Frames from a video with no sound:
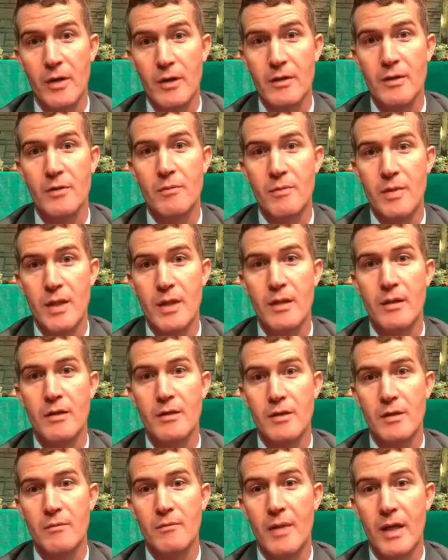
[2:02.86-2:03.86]

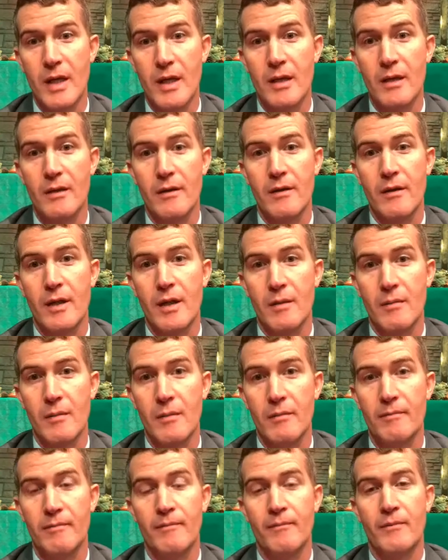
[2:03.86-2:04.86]
to make
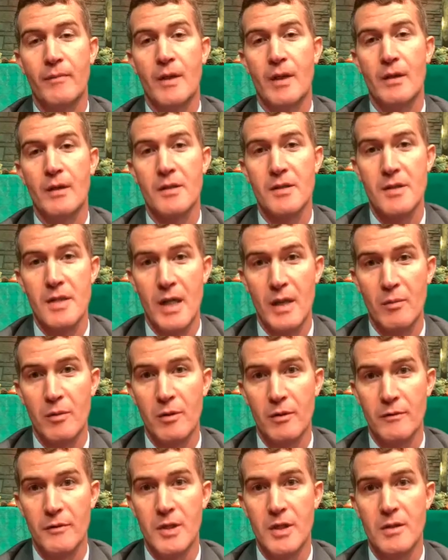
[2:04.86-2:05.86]
them a
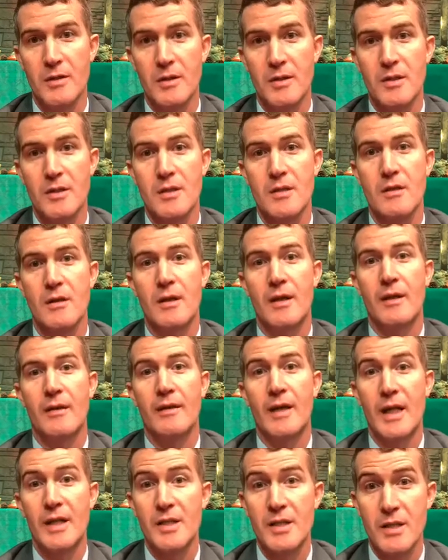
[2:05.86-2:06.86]
disciple of Jesus.
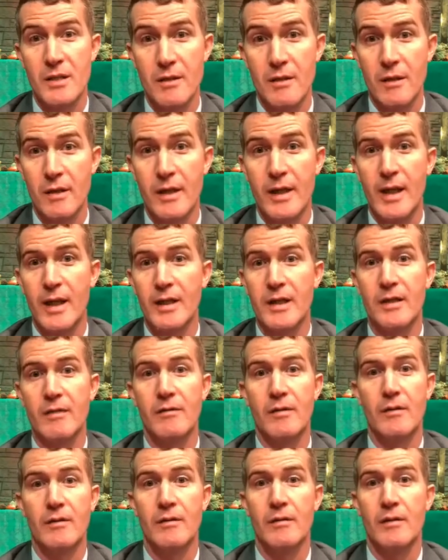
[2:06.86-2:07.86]
That's your
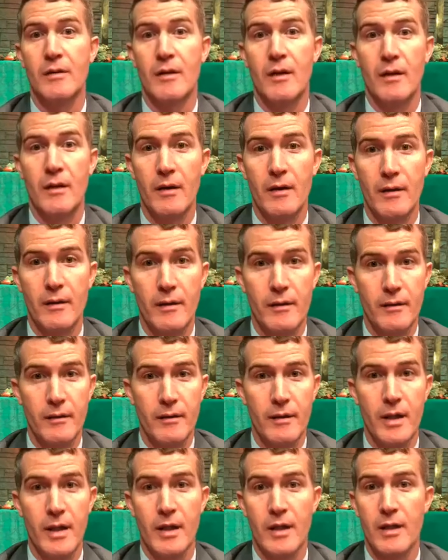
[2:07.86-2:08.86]
God-given
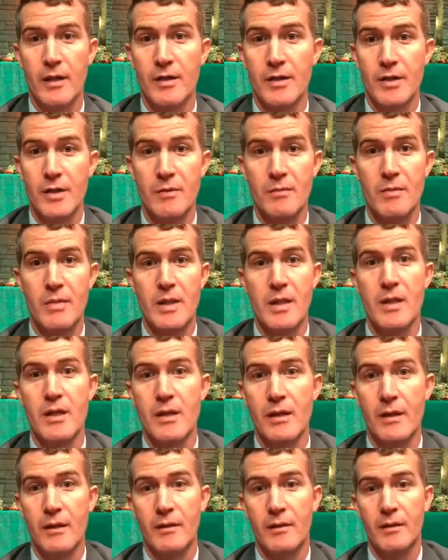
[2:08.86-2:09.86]
thing, is to
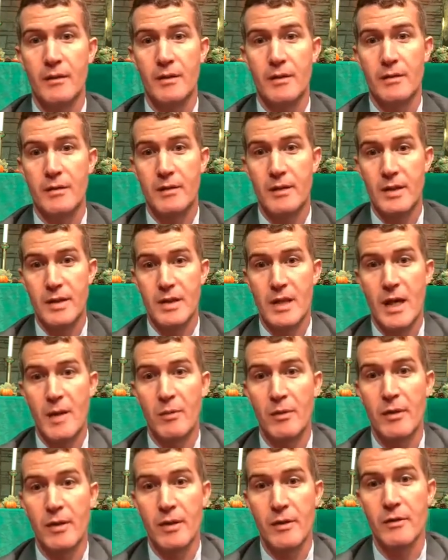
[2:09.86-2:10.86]
be
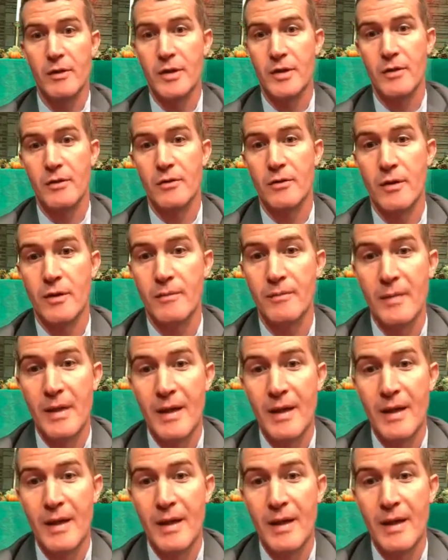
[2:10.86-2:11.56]
discipling your children,